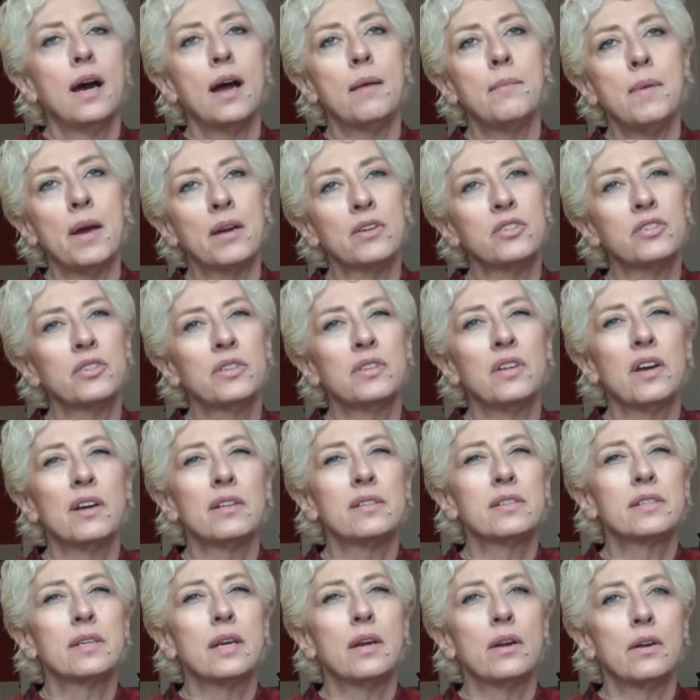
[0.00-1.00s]
I'm actually
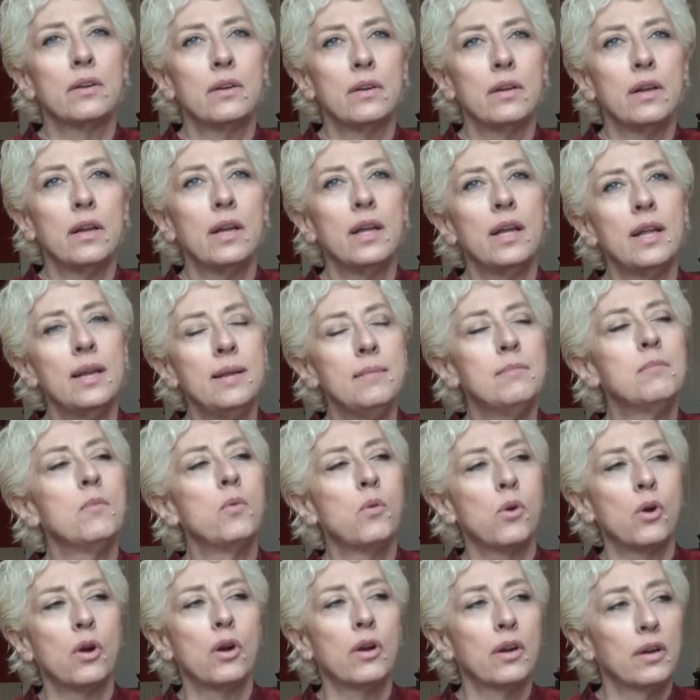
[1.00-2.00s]
not scared
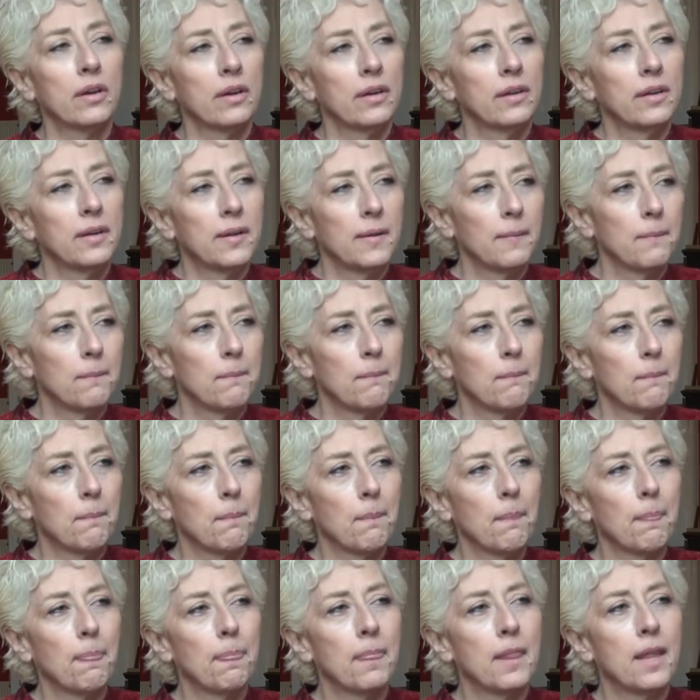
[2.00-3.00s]
anymore
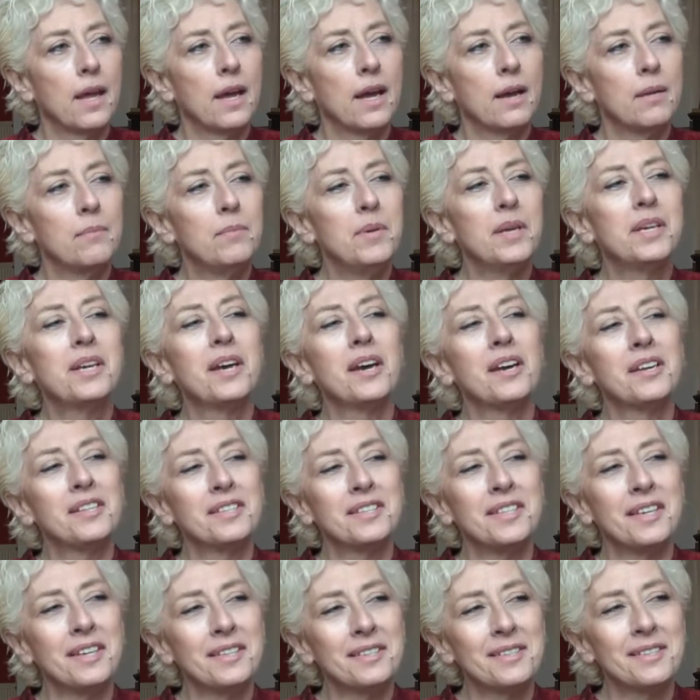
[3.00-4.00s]
because
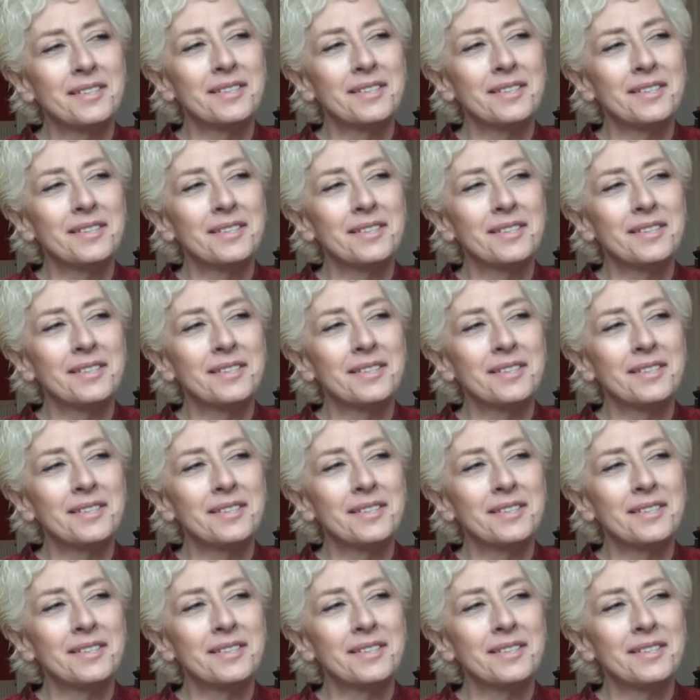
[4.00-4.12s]
there's